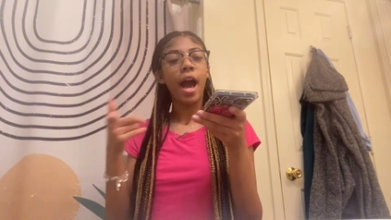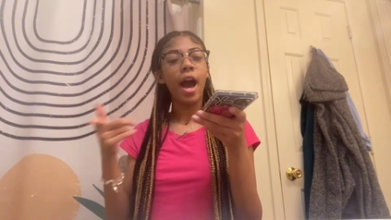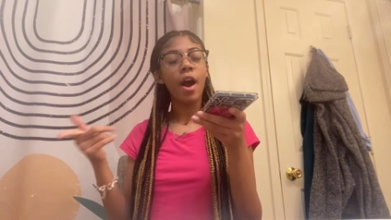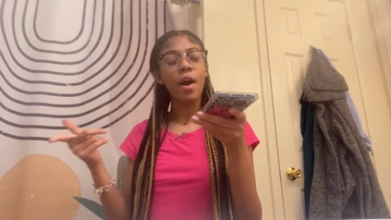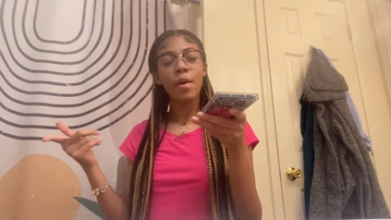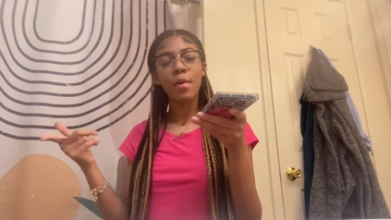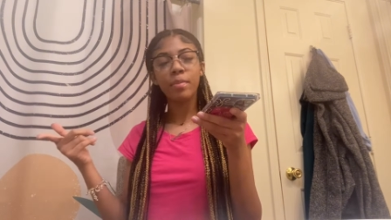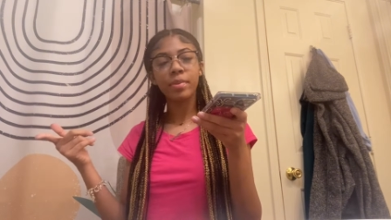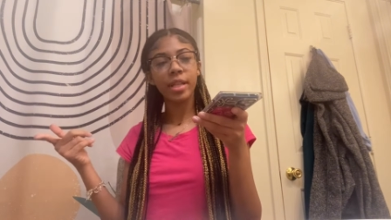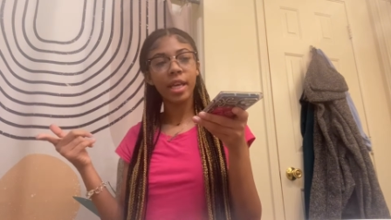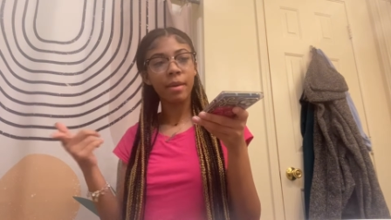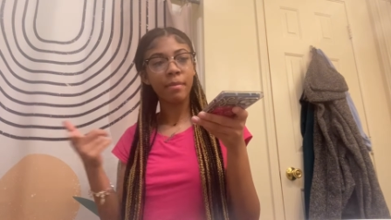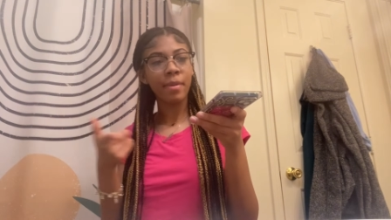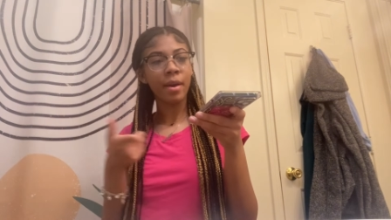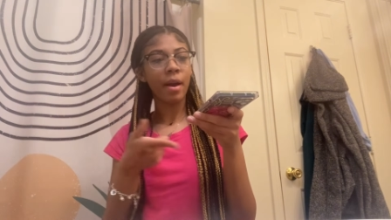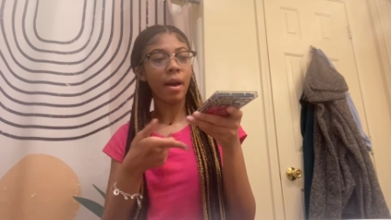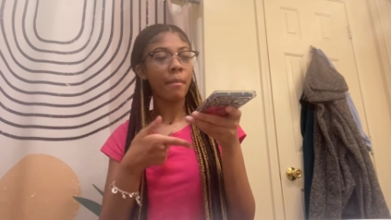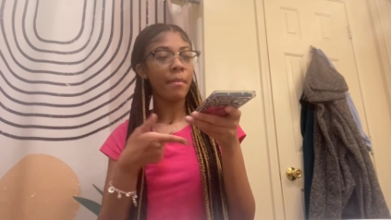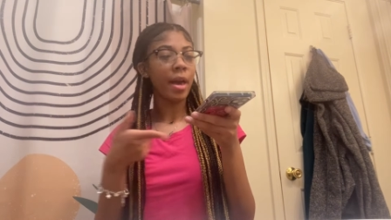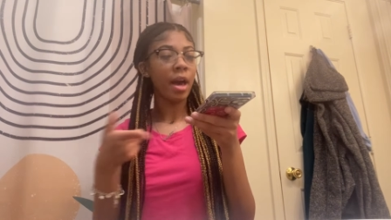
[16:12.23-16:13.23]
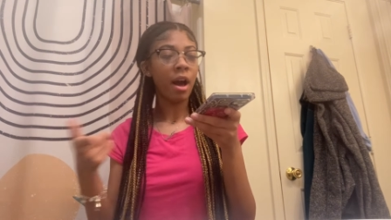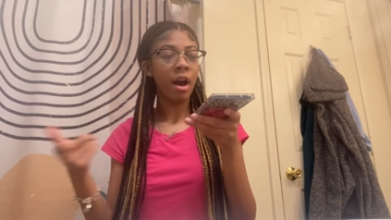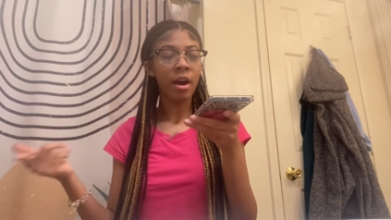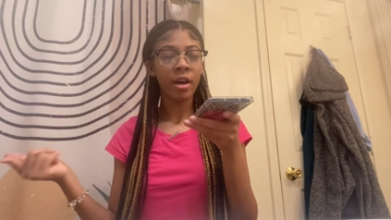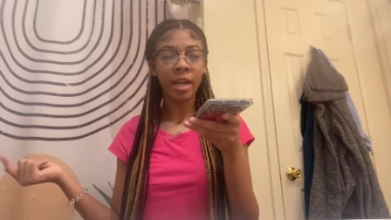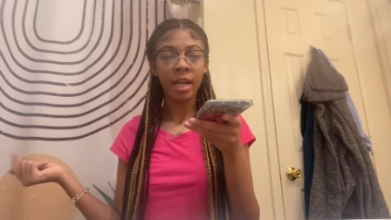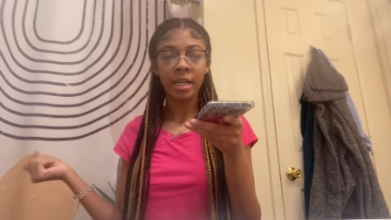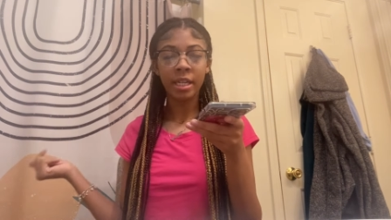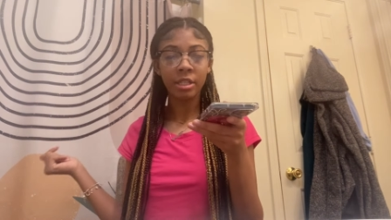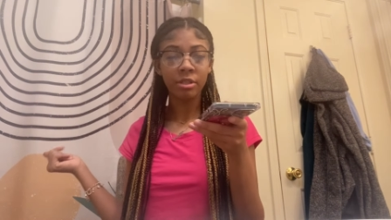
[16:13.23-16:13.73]
I don't play about
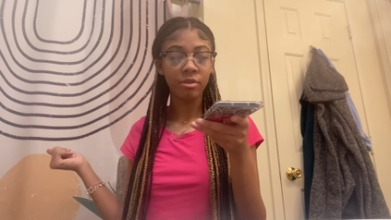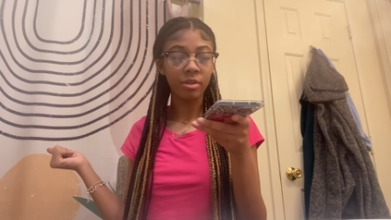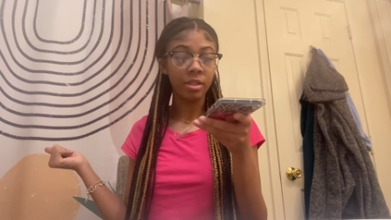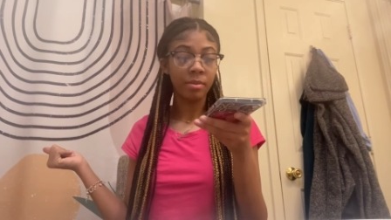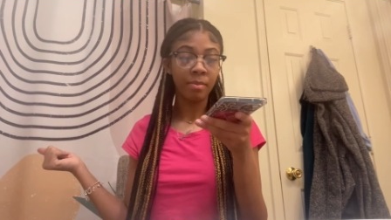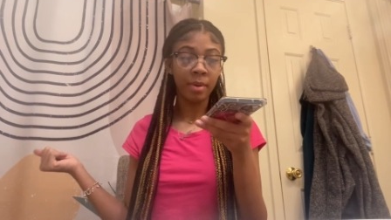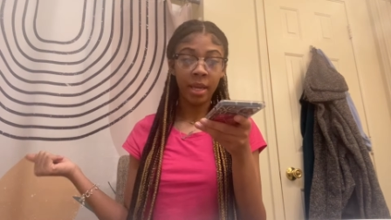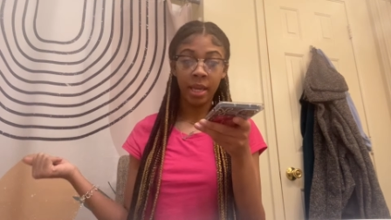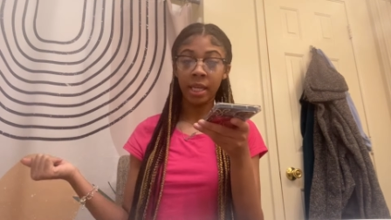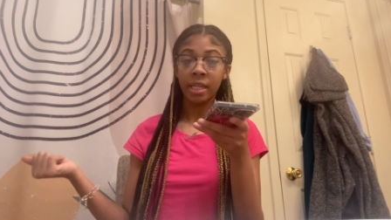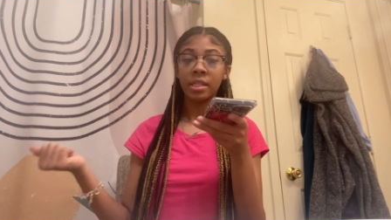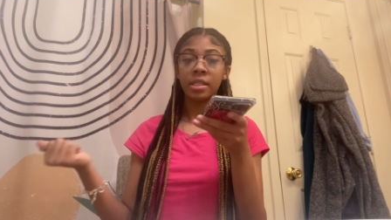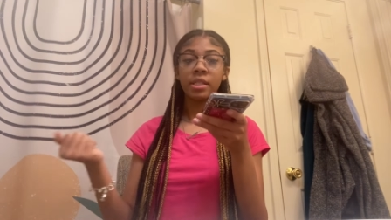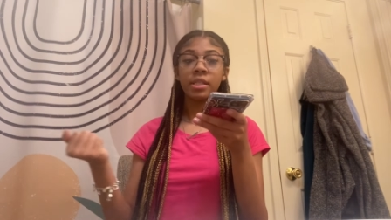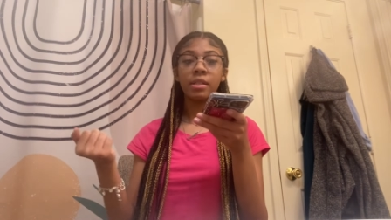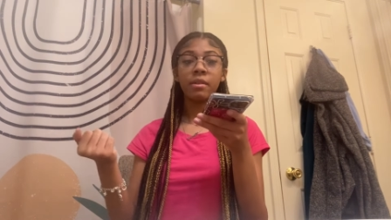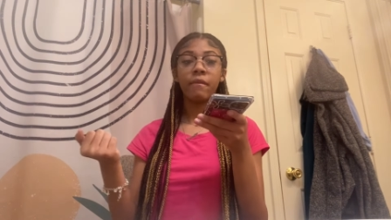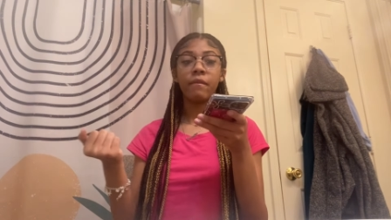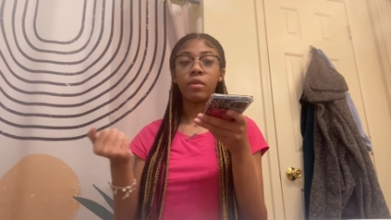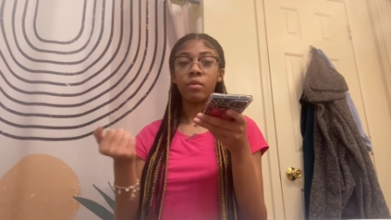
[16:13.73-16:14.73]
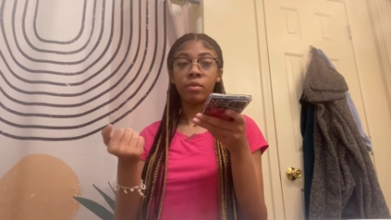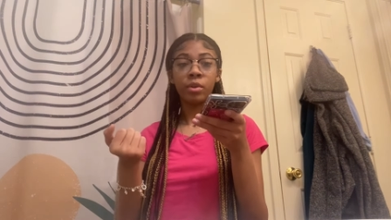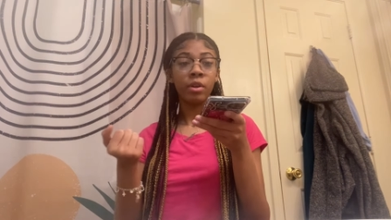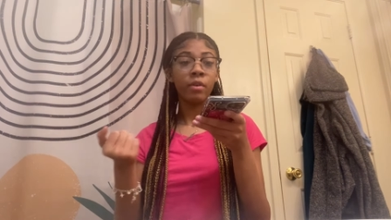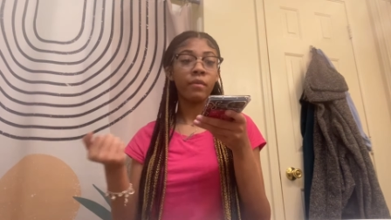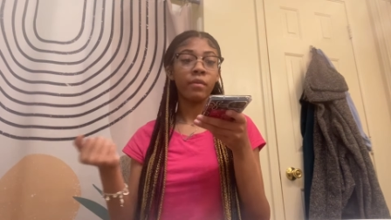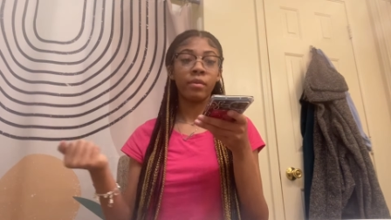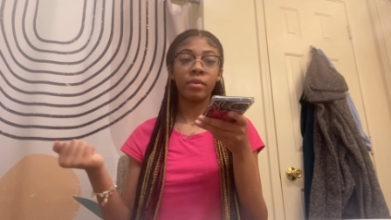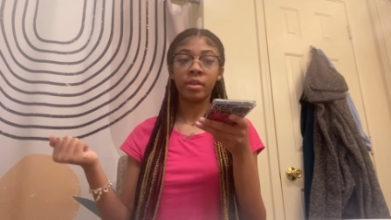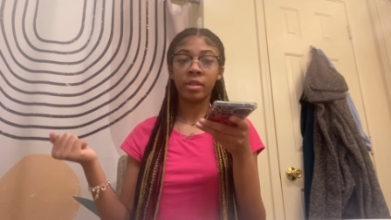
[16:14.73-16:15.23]
all that disrespect. For
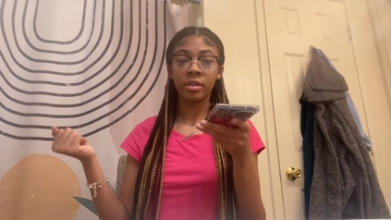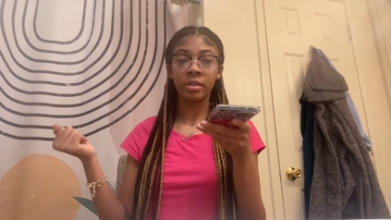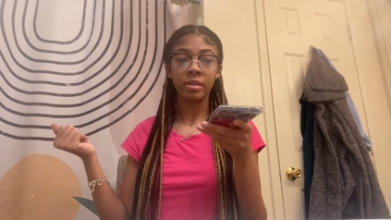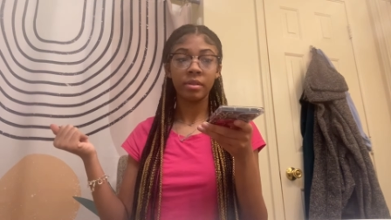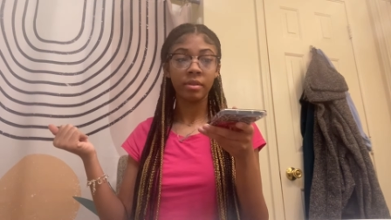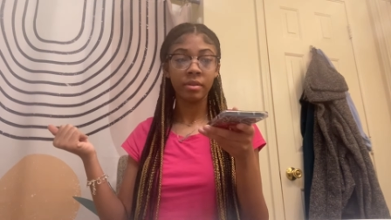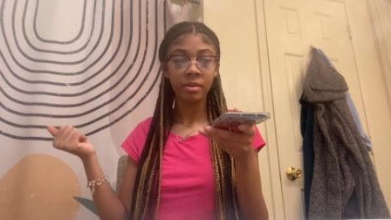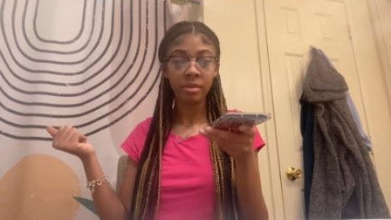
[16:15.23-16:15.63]
real, for real.